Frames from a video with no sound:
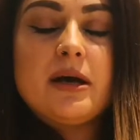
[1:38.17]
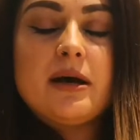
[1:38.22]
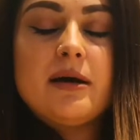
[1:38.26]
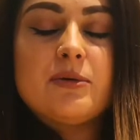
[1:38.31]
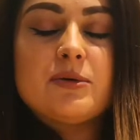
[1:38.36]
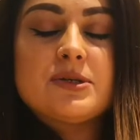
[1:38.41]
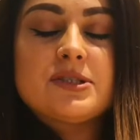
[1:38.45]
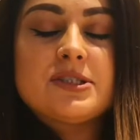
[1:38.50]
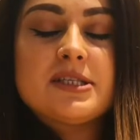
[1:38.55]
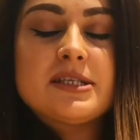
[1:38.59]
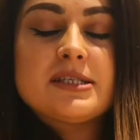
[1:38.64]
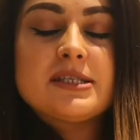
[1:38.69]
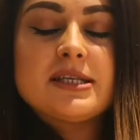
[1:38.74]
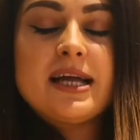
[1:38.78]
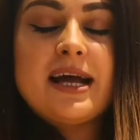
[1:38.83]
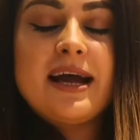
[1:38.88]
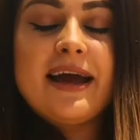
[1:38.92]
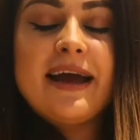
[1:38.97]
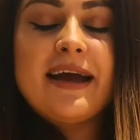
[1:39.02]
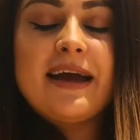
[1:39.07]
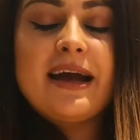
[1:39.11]
I was just
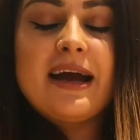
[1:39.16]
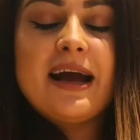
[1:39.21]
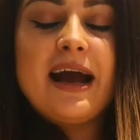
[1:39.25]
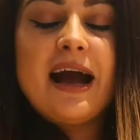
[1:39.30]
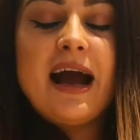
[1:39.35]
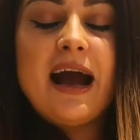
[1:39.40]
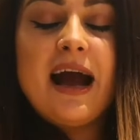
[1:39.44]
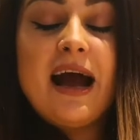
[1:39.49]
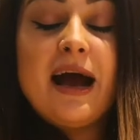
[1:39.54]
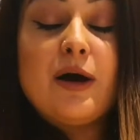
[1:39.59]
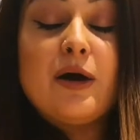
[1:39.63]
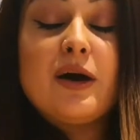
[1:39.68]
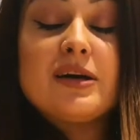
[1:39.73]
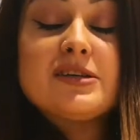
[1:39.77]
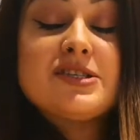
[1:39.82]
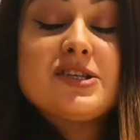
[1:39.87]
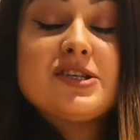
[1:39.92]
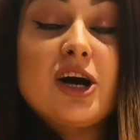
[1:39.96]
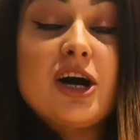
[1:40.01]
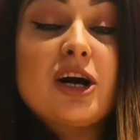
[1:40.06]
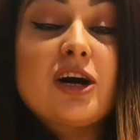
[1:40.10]
like, I
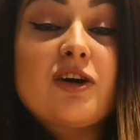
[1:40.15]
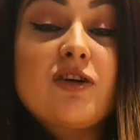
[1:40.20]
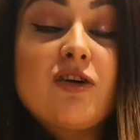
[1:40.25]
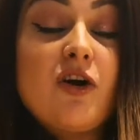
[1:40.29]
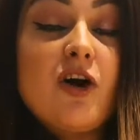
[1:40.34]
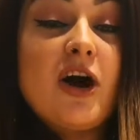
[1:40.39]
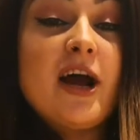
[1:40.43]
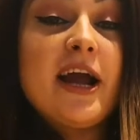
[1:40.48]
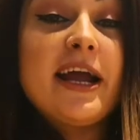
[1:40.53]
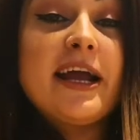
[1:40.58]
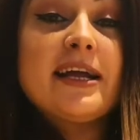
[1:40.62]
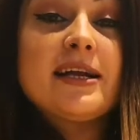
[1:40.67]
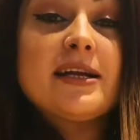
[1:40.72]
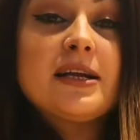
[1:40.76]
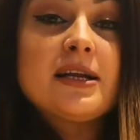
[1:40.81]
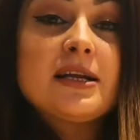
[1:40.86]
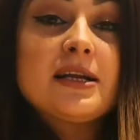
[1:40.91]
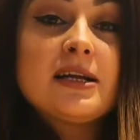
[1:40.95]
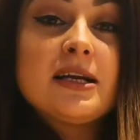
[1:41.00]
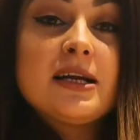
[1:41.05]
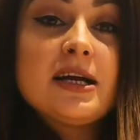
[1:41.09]
start
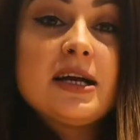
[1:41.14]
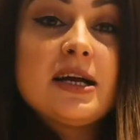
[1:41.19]
crying.